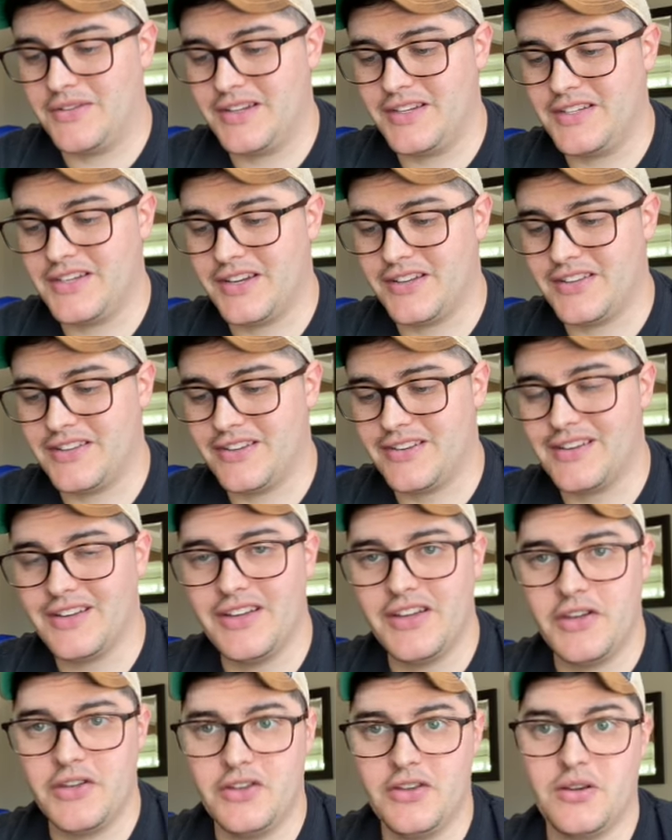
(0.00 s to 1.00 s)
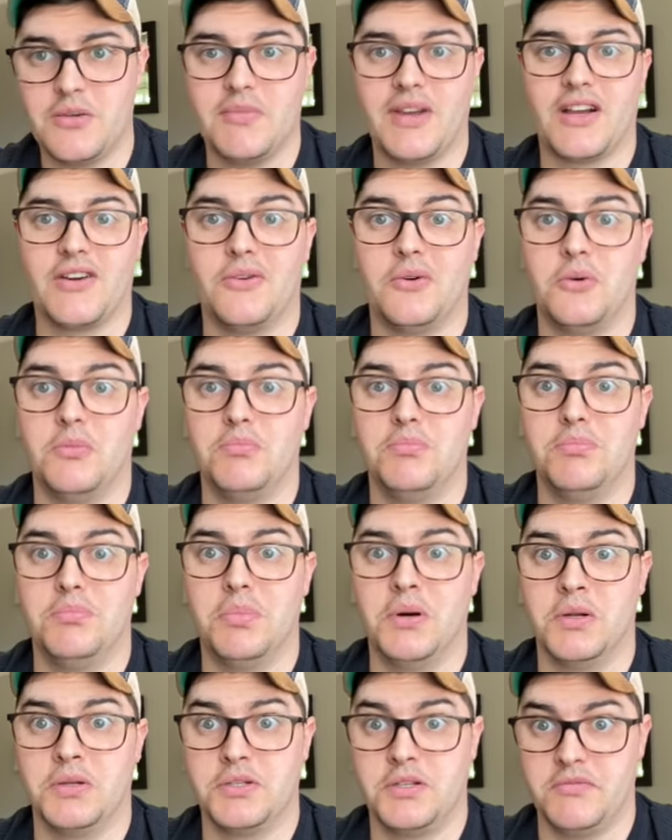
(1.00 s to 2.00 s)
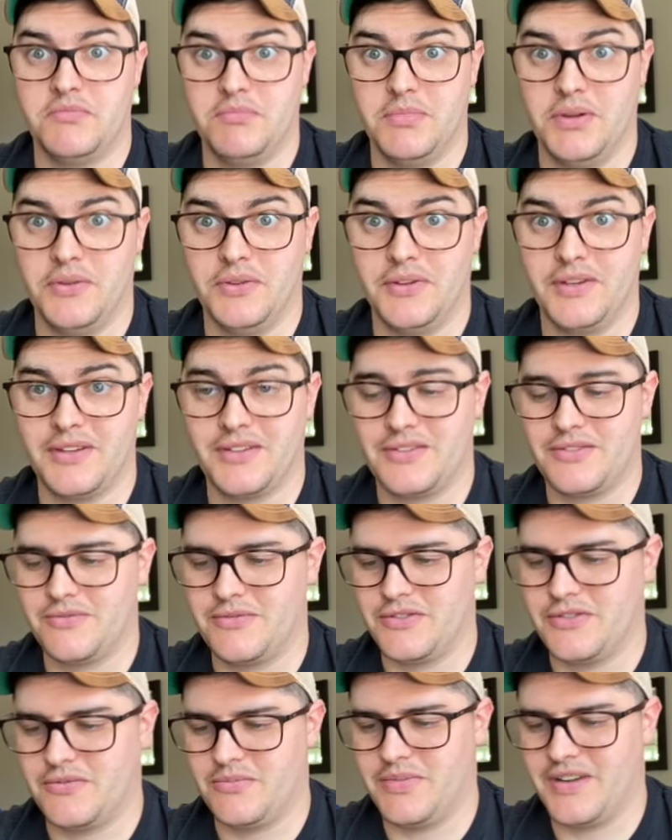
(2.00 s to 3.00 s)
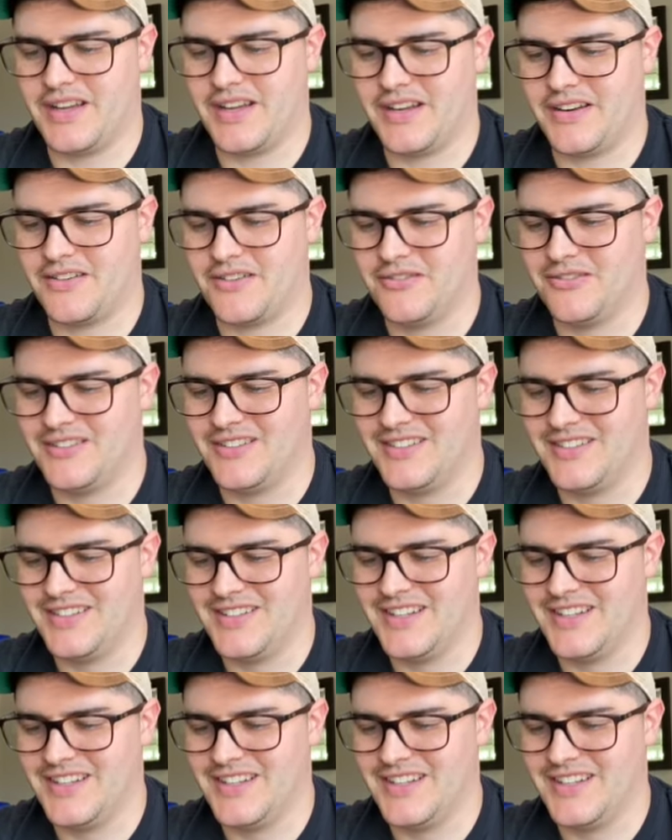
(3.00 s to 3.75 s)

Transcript: each other, you can make a whole bunch of buildings, which would be kind of cool.